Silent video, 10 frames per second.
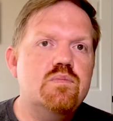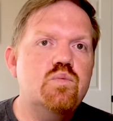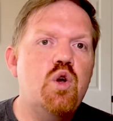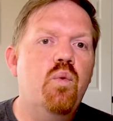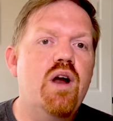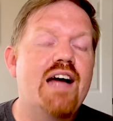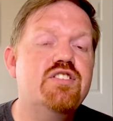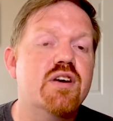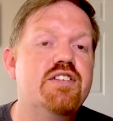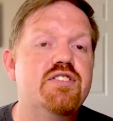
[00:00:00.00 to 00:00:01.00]
what I
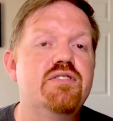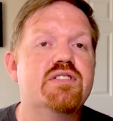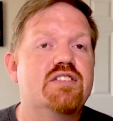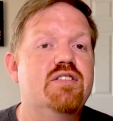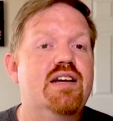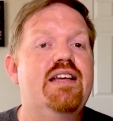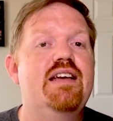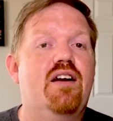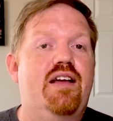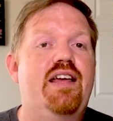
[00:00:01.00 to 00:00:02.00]
try to do is I try to
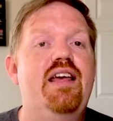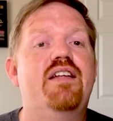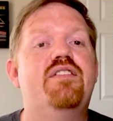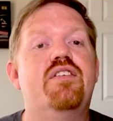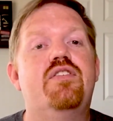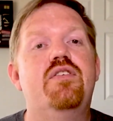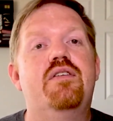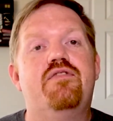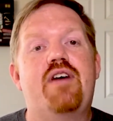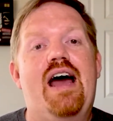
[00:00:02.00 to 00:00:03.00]
get our kids to
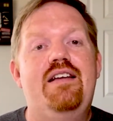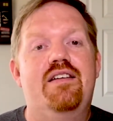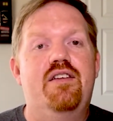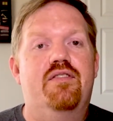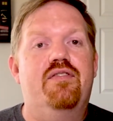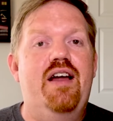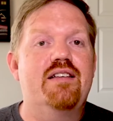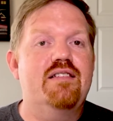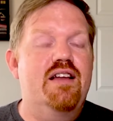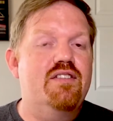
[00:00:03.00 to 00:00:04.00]
invite their
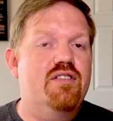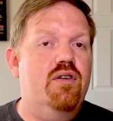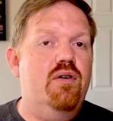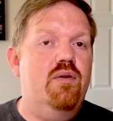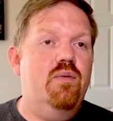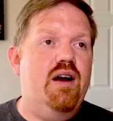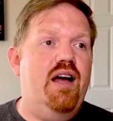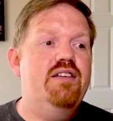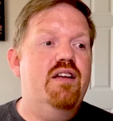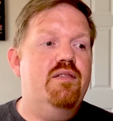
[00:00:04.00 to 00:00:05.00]
friends. And so what
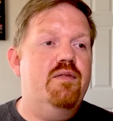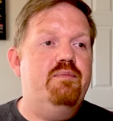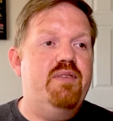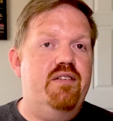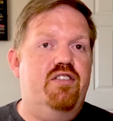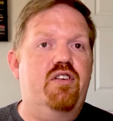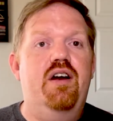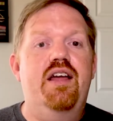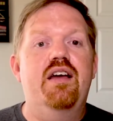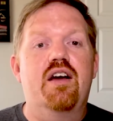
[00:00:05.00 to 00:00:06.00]

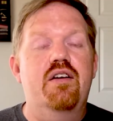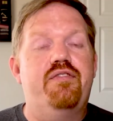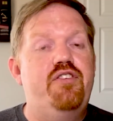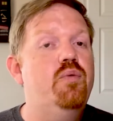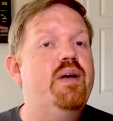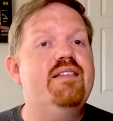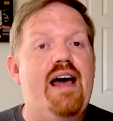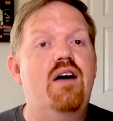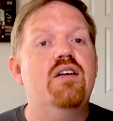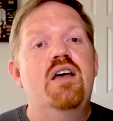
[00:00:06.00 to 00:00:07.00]
starting a few weeks
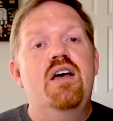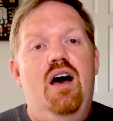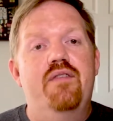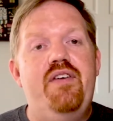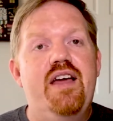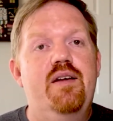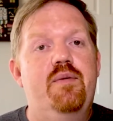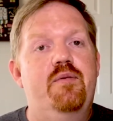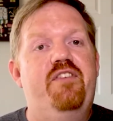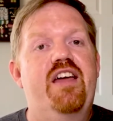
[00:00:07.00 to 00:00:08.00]
out of
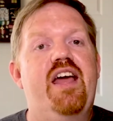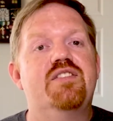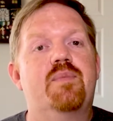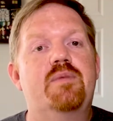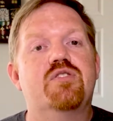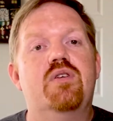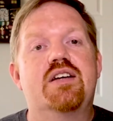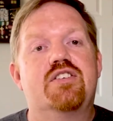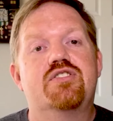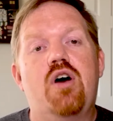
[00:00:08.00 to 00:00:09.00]
Vacation Bible School, I
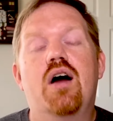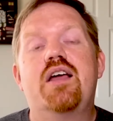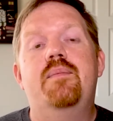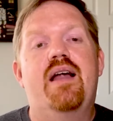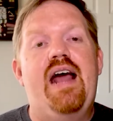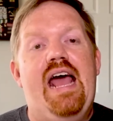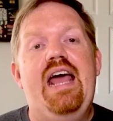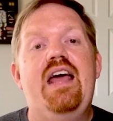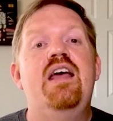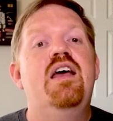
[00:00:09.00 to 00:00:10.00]
start talking about,
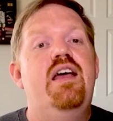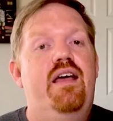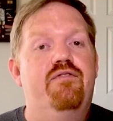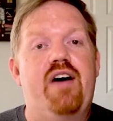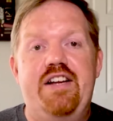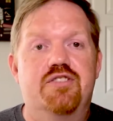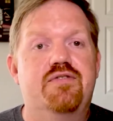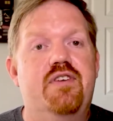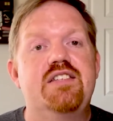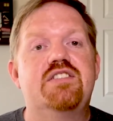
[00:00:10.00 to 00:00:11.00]
hey, invite your
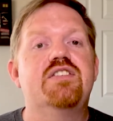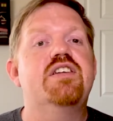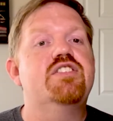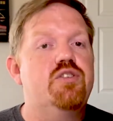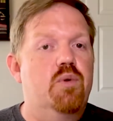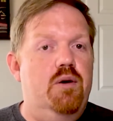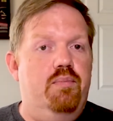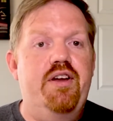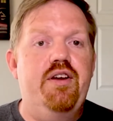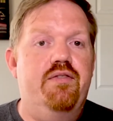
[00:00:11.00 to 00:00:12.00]
friends to this. You want to
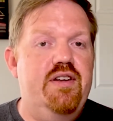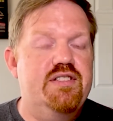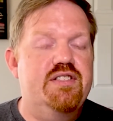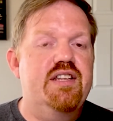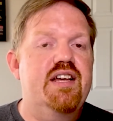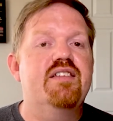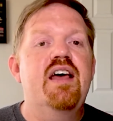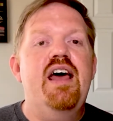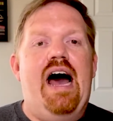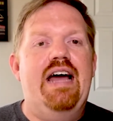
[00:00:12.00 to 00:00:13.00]
bring your friends to this.
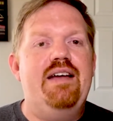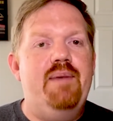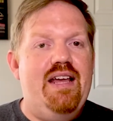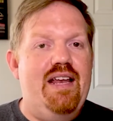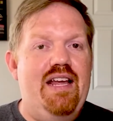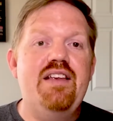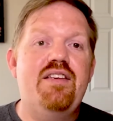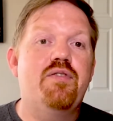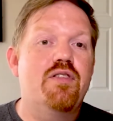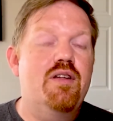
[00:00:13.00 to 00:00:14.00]
I make it
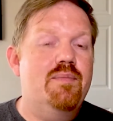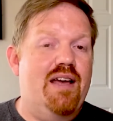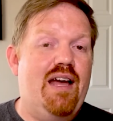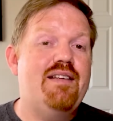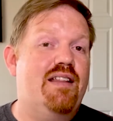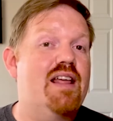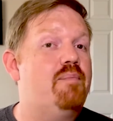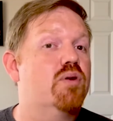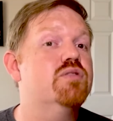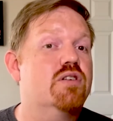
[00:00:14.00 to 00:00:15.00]
easy for them. Like I take
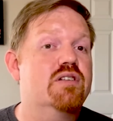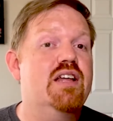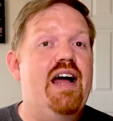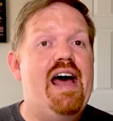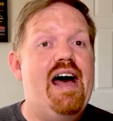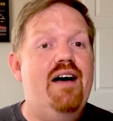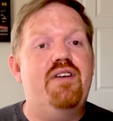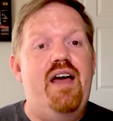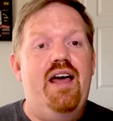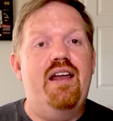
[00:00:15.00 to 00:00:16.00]
that postcard that I
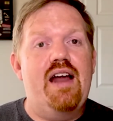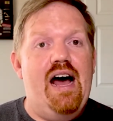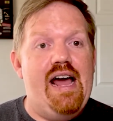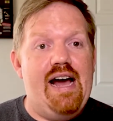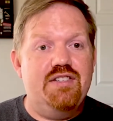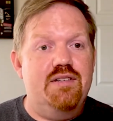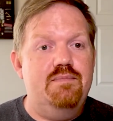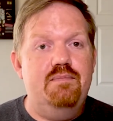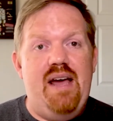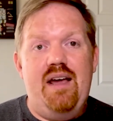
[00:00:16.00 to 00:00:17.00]
have and I
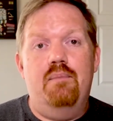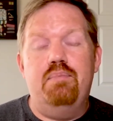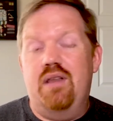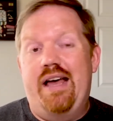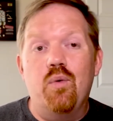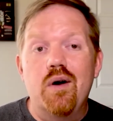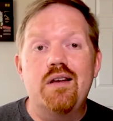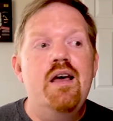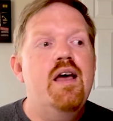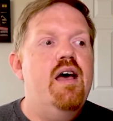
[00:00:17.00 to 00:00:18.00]
actually make a blank
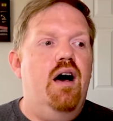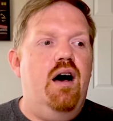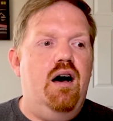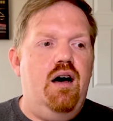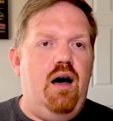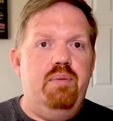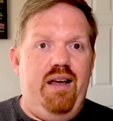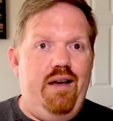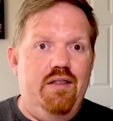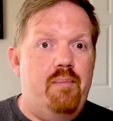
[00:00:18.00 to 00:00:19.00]
one, a
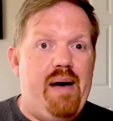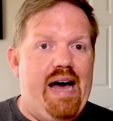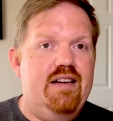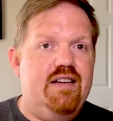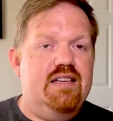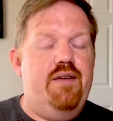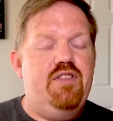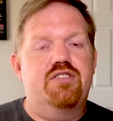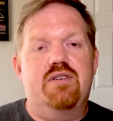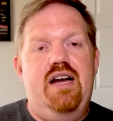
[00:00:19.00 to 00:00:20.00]
blank on the back. It doesn't have
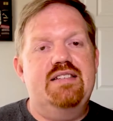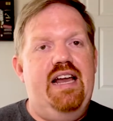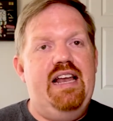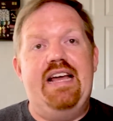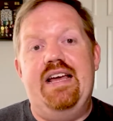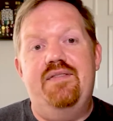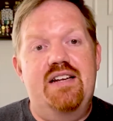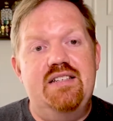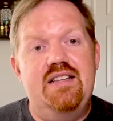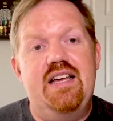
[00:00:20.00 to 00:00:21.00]
the address. And I give
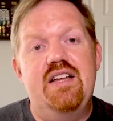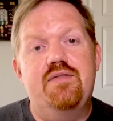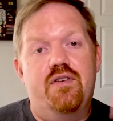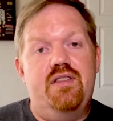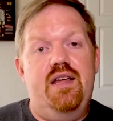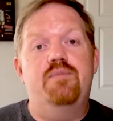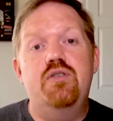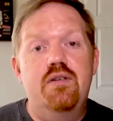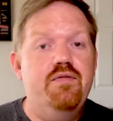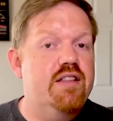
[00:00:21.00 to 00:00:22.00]
that to the kids for them
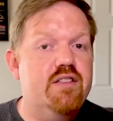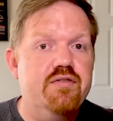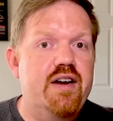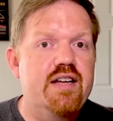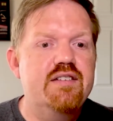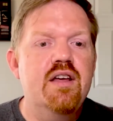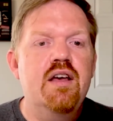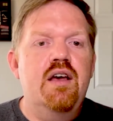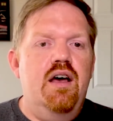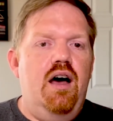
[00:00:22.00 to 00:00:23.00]
to invite their friends
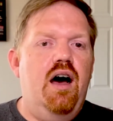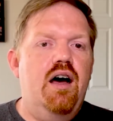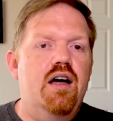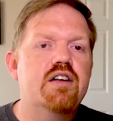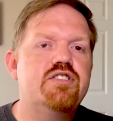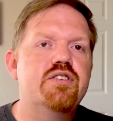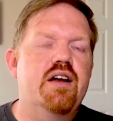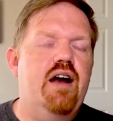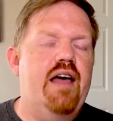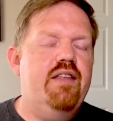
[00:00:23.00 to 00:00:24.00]
and to
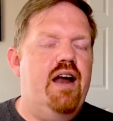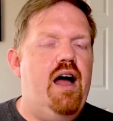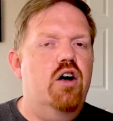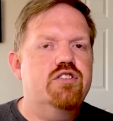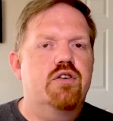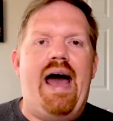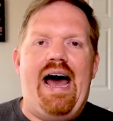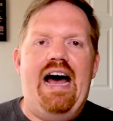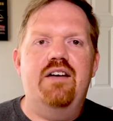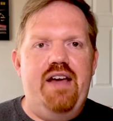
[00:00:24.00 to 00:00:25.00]
there. And then I also
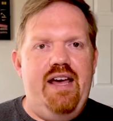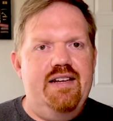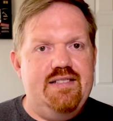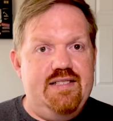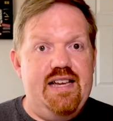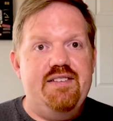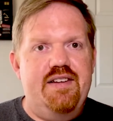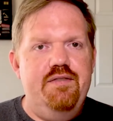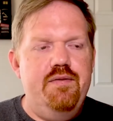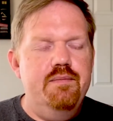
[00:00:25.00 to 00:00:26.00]
have an
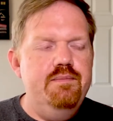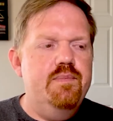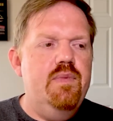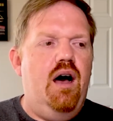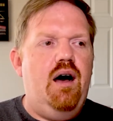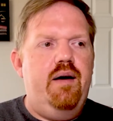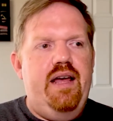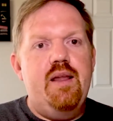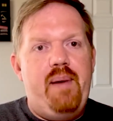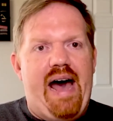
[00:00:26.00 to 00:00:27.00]
incentive
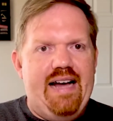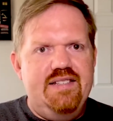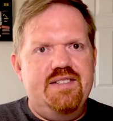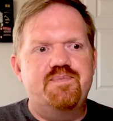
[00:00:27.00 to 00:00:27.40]
in the past.